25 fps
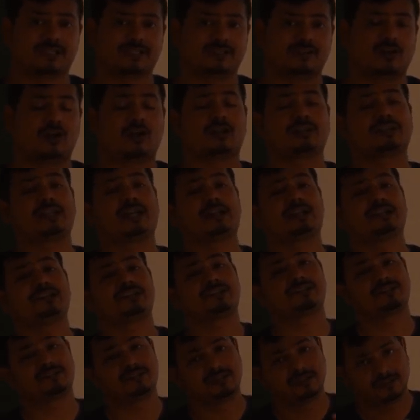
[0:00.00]
or that
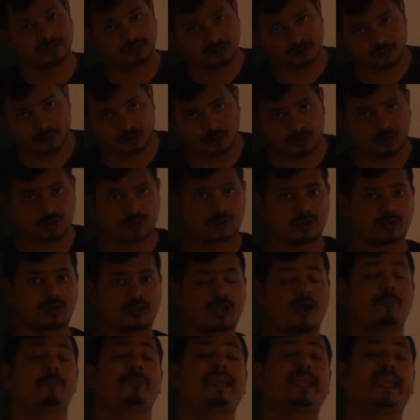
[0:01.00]
is
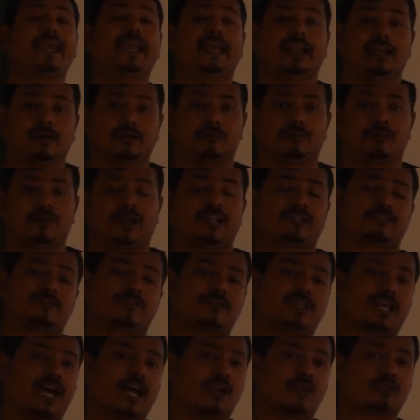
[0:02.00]
coming in place
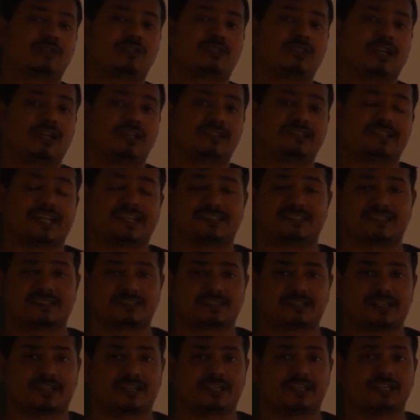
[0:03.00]
of the halogen that is
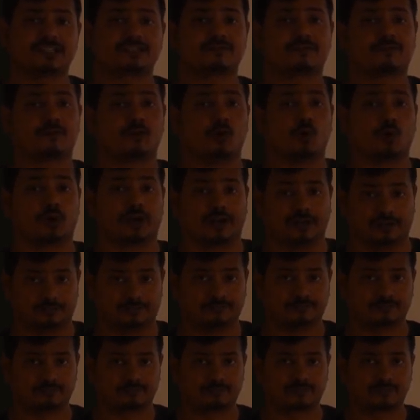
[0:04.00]
existing is fluorine,
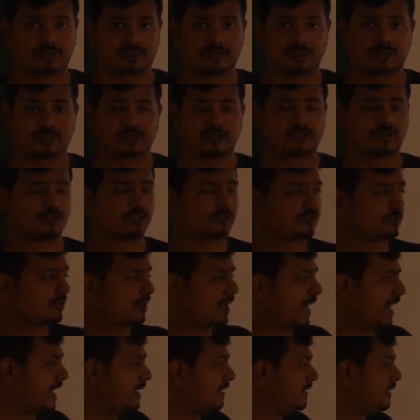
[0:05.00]

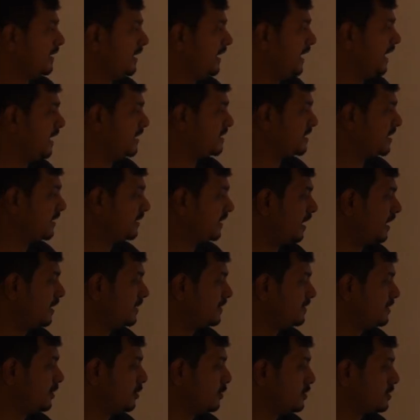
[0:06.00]
and the reagent that
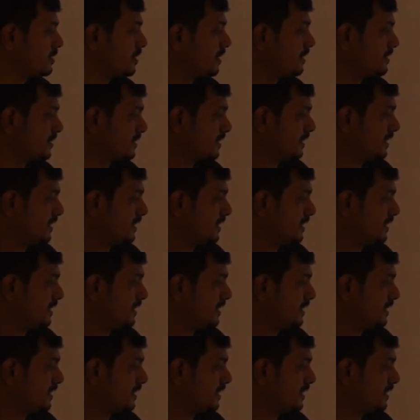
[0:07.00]
is used is